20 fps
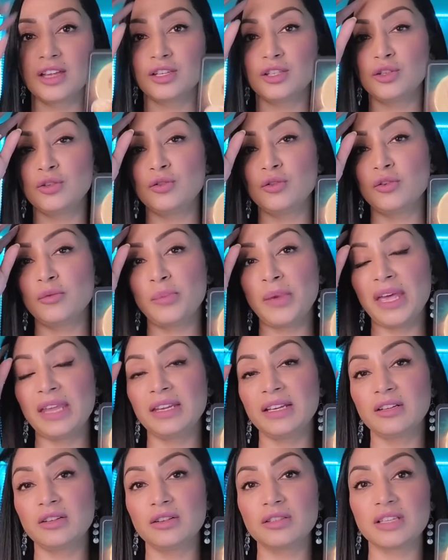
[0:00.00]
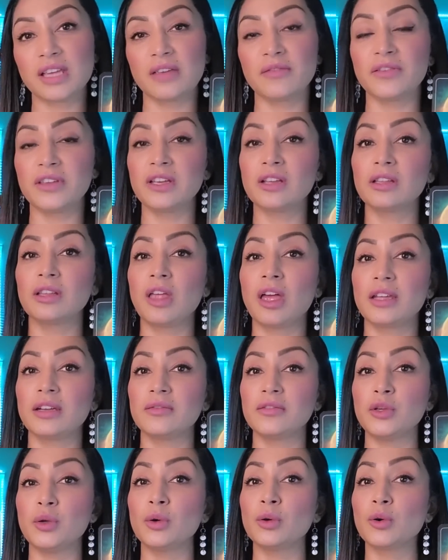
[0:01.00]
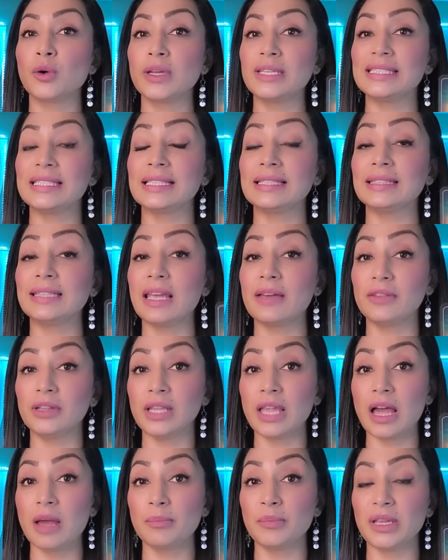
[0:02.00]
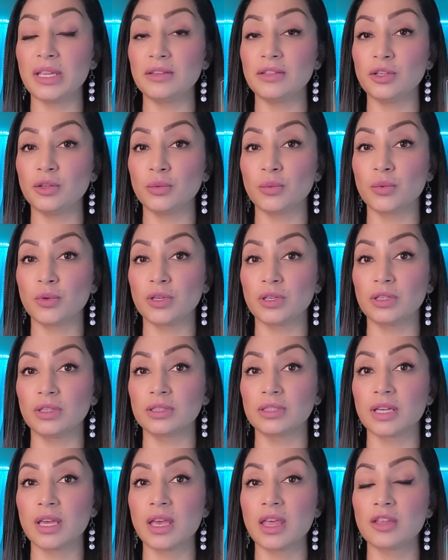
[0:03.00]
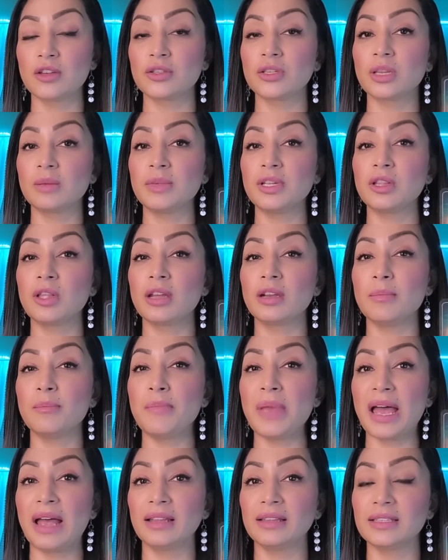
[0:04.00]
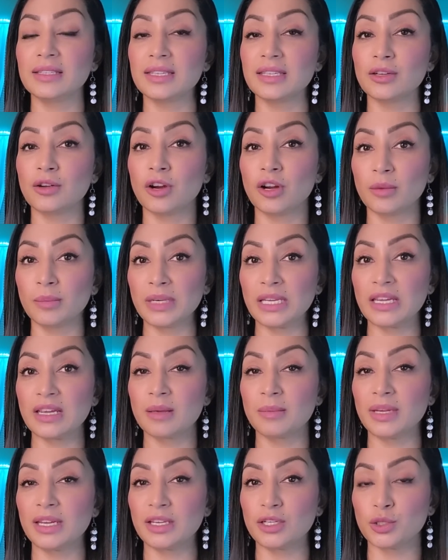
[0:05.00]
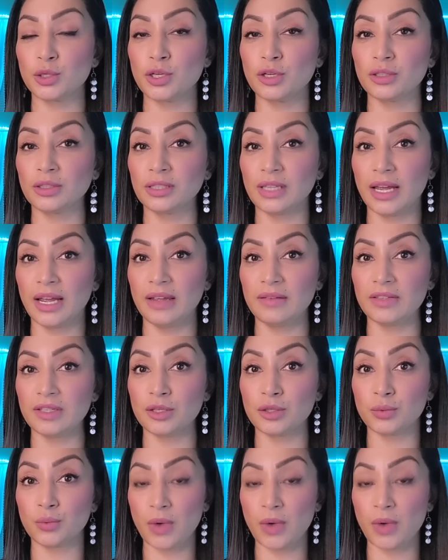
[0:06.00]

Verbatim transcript: Two of Pentacles. I feel a lot of you are going to level up in your world. There's going to be a lot of balance and harmony coming into your lives as